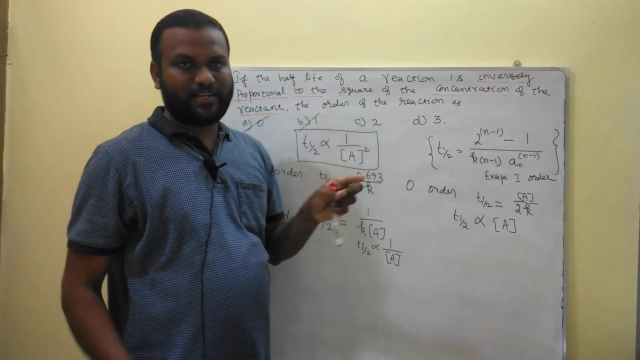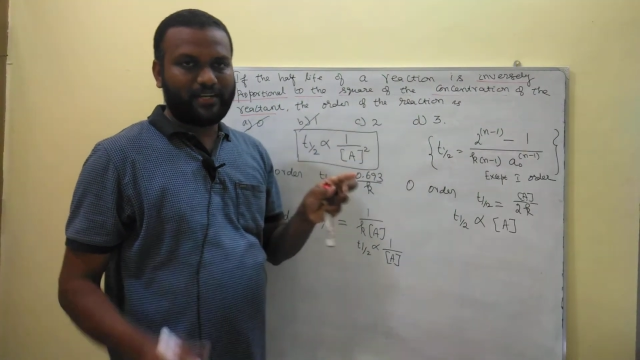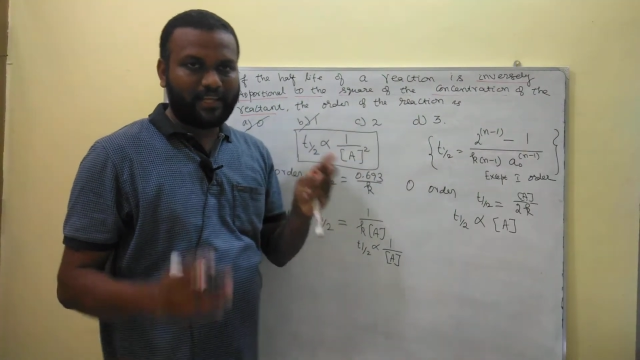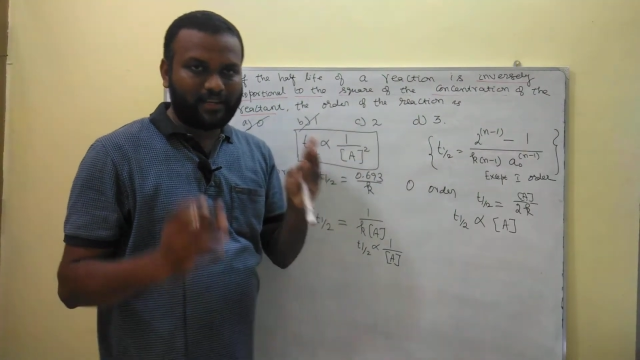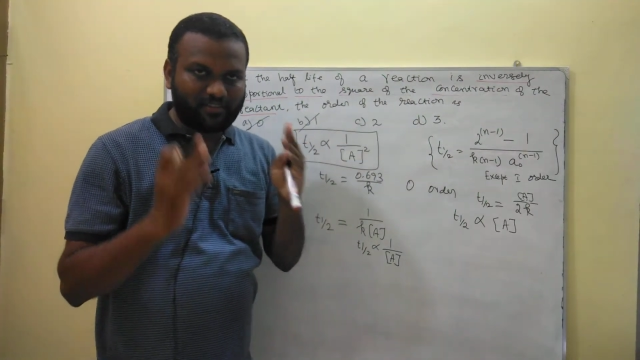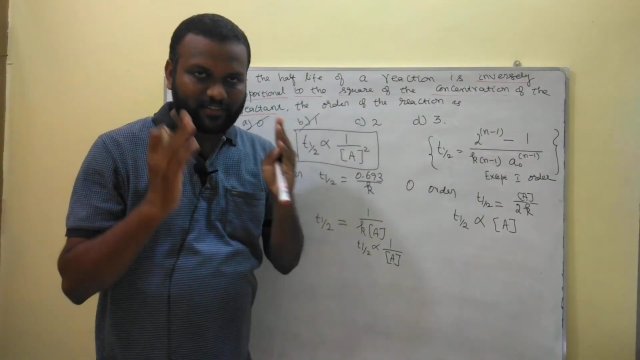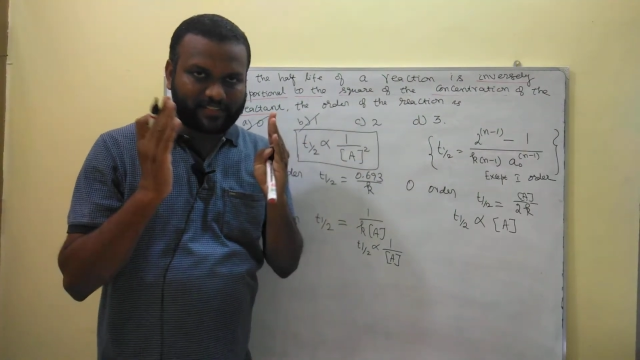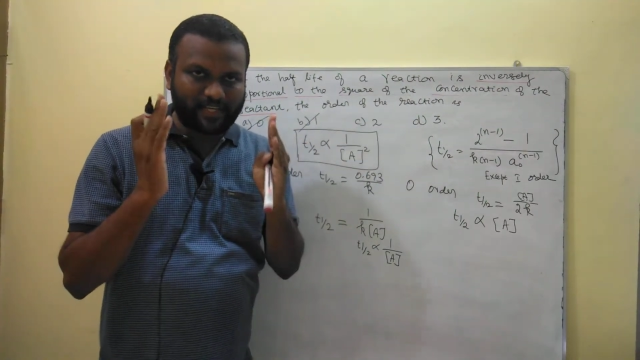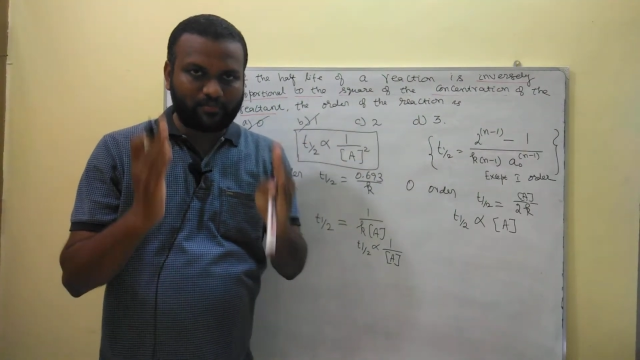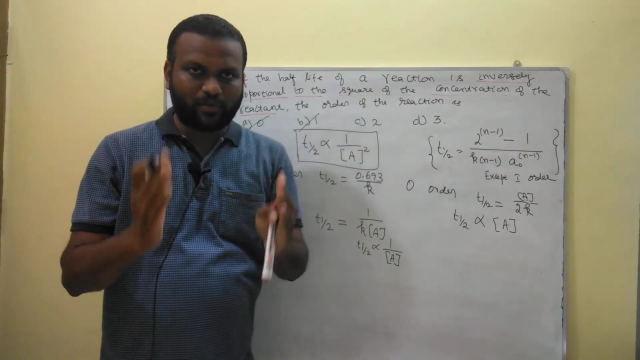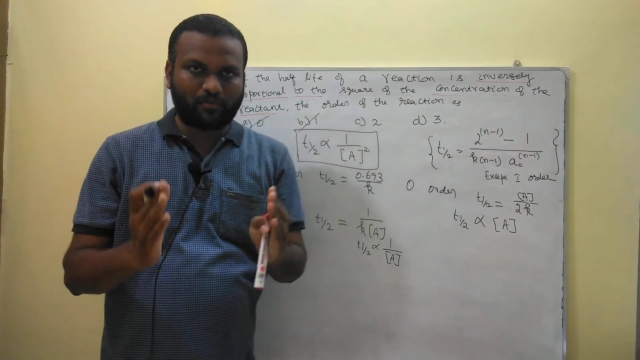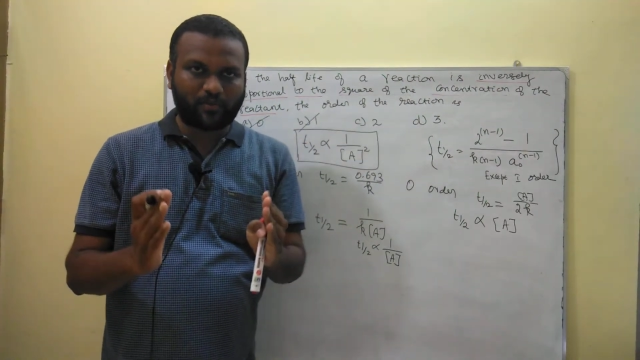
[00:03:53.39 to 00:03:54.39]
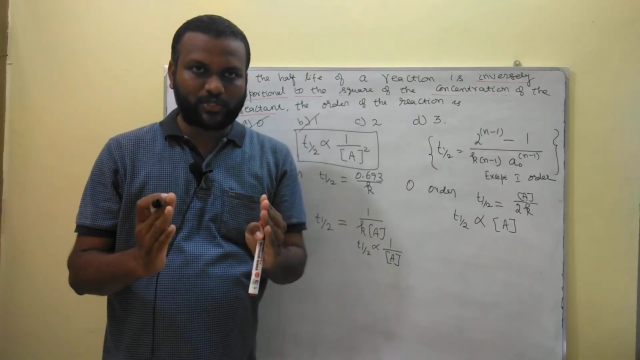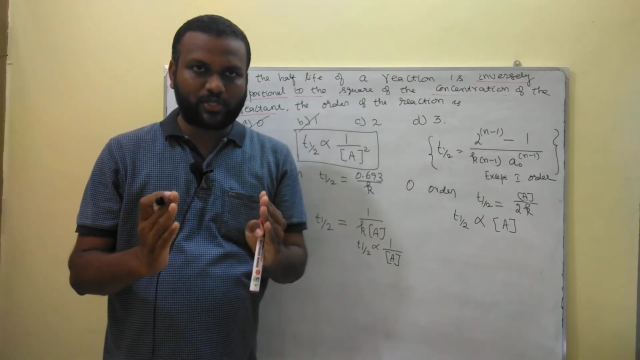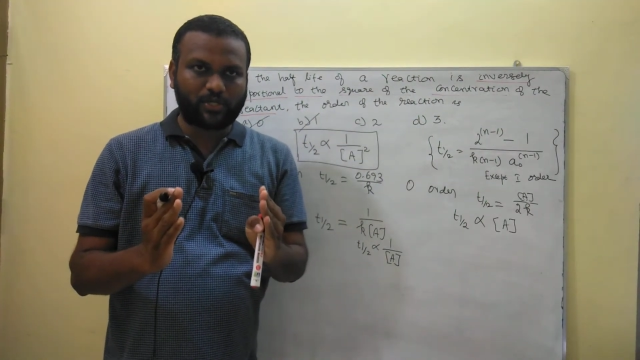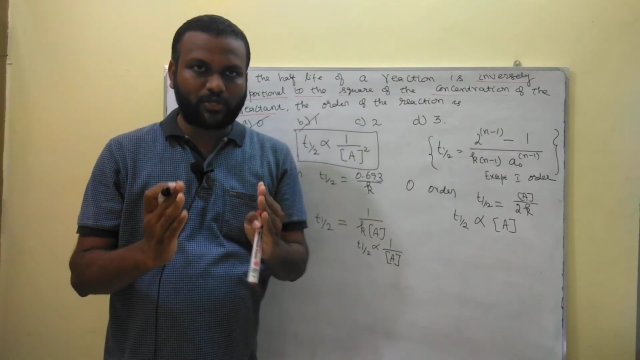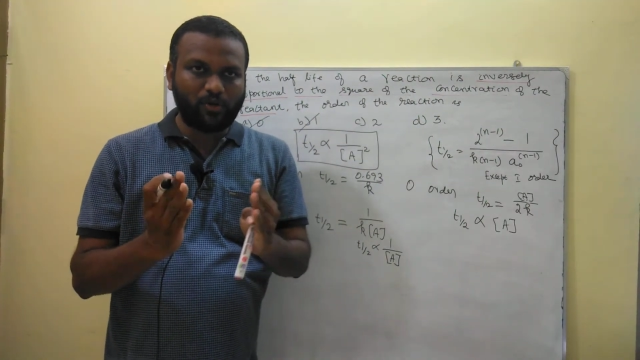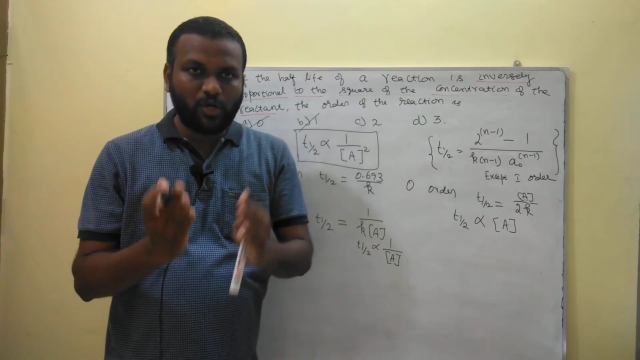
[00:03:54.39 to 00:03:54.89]
Inversely proportional
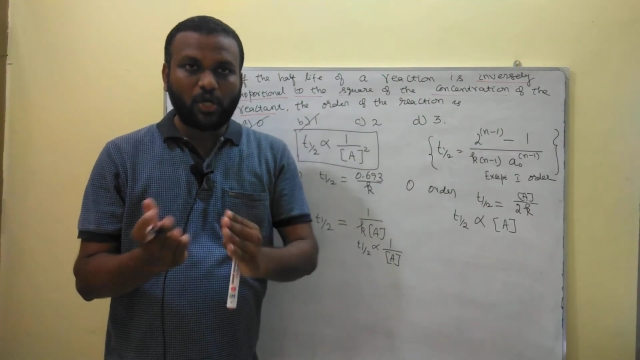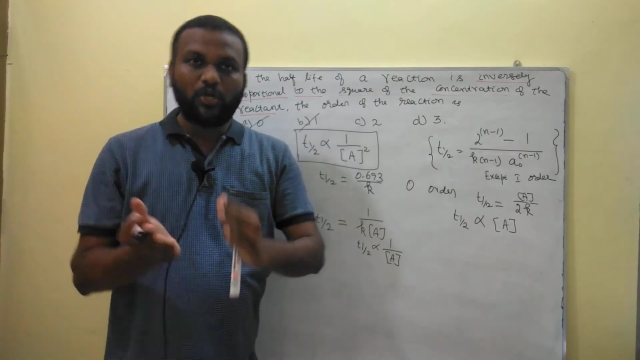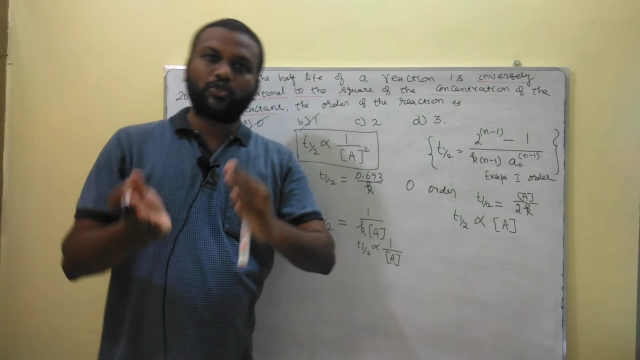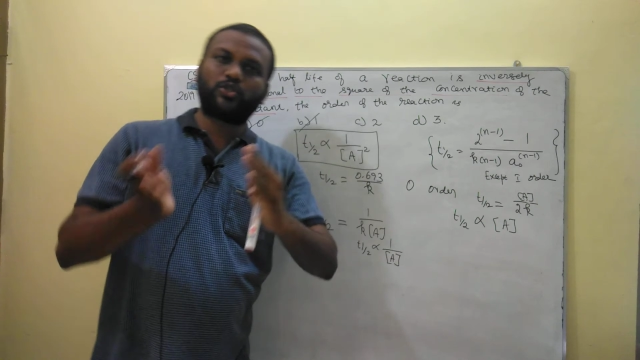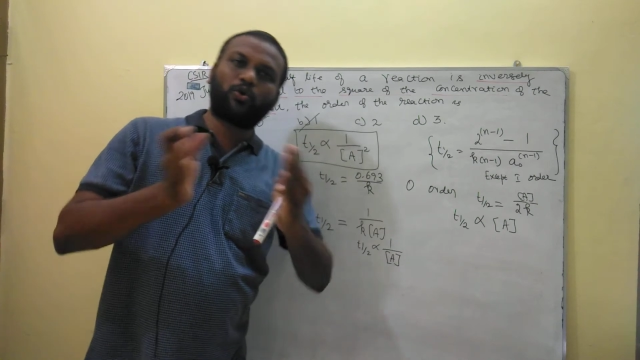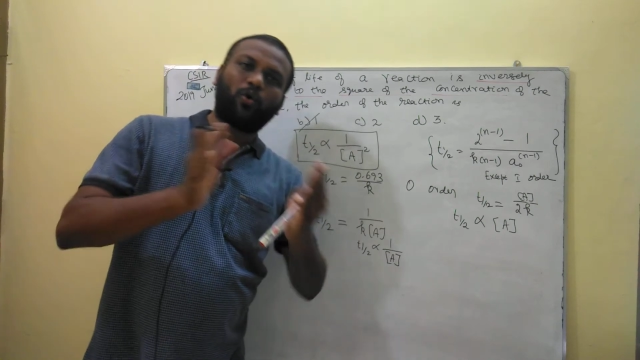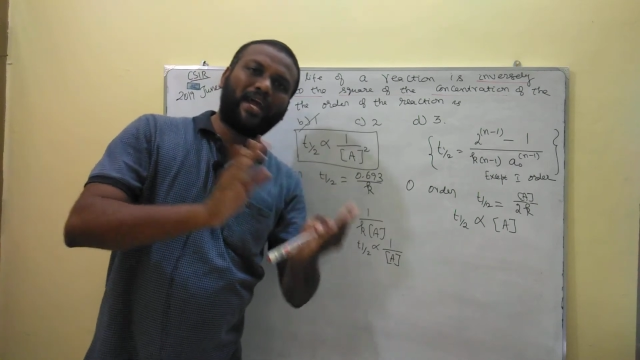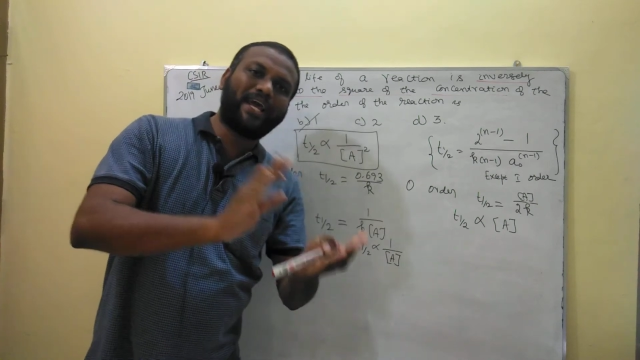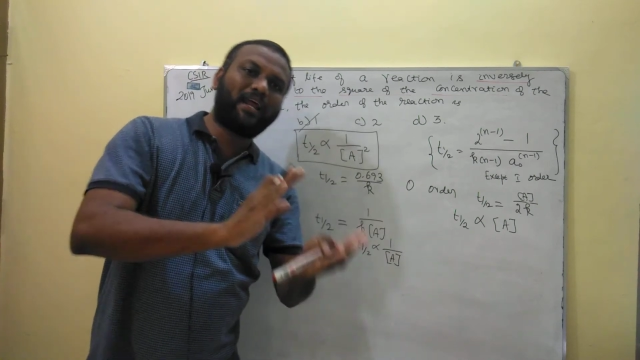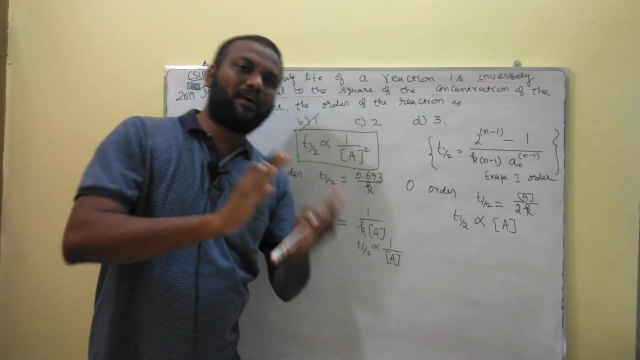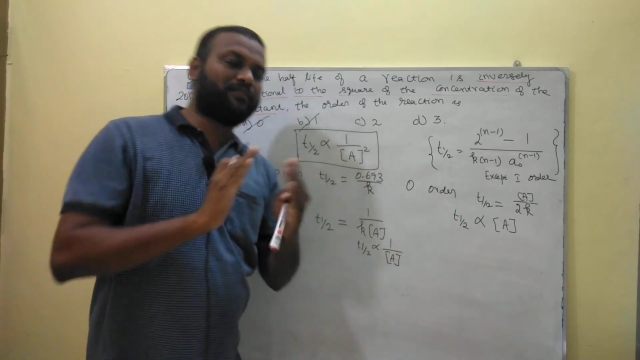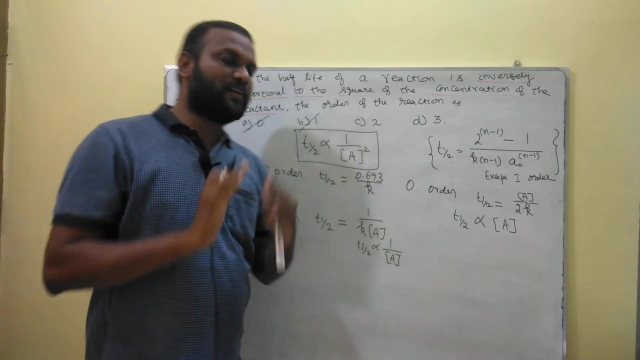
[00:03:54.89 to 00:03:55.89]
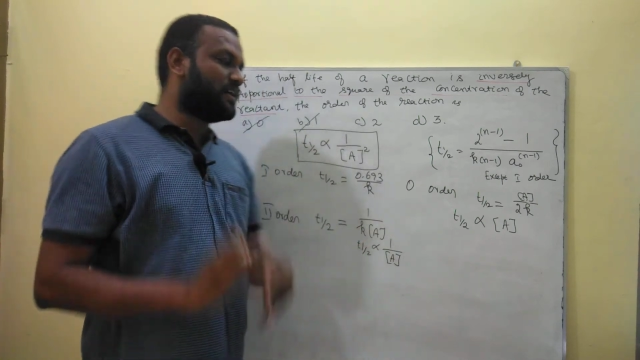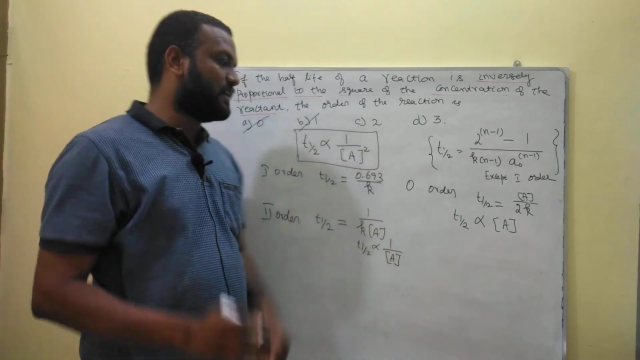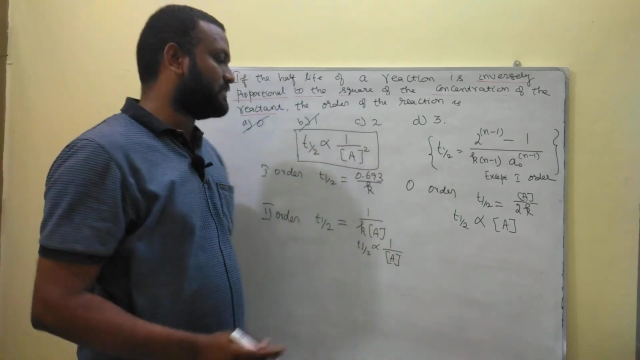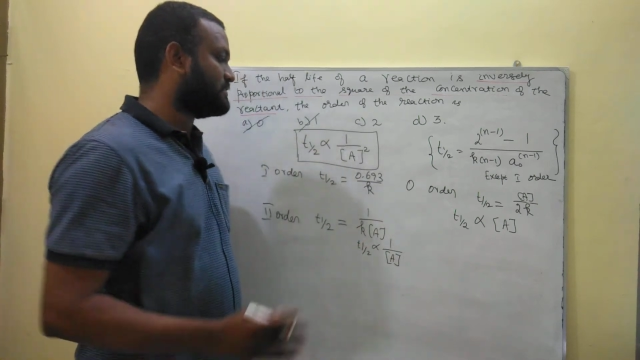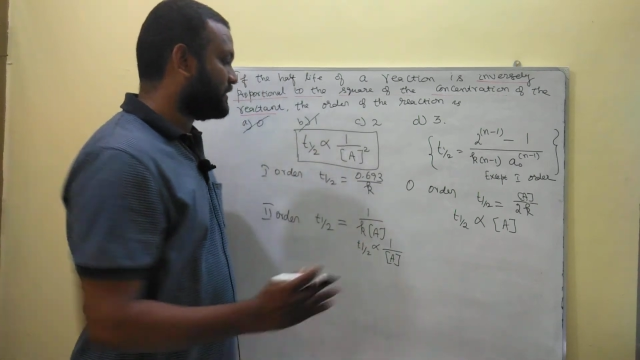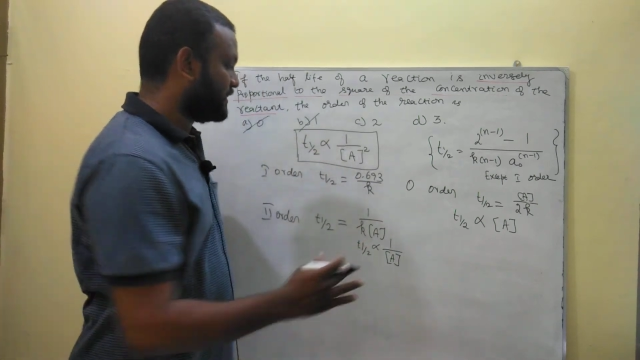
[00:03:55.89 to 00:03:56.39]
to square of the
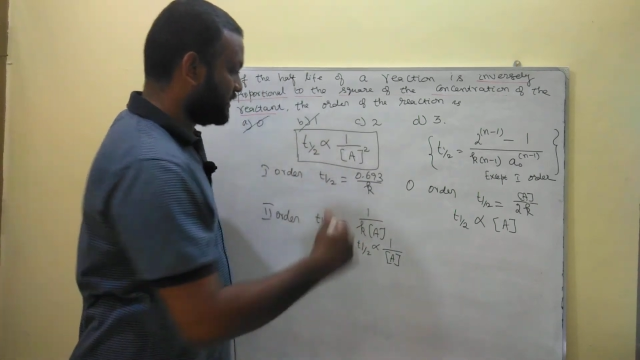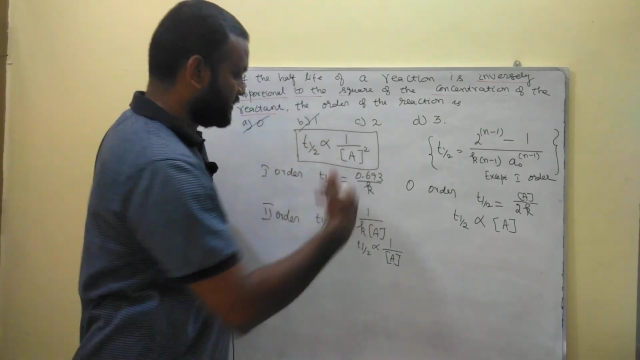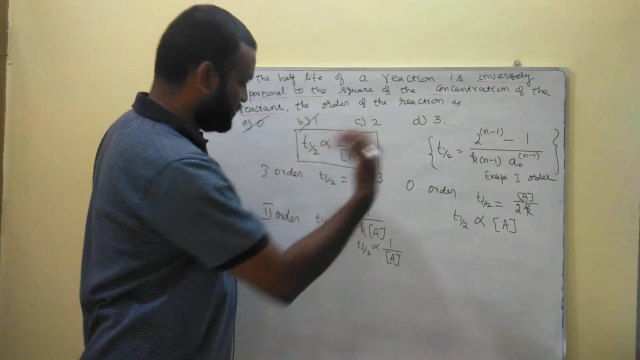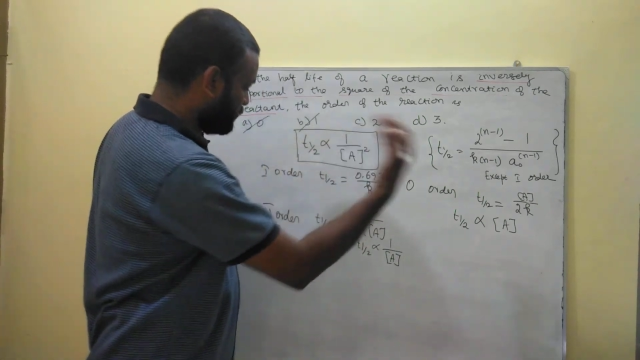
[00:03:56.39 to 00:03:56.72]
concentration.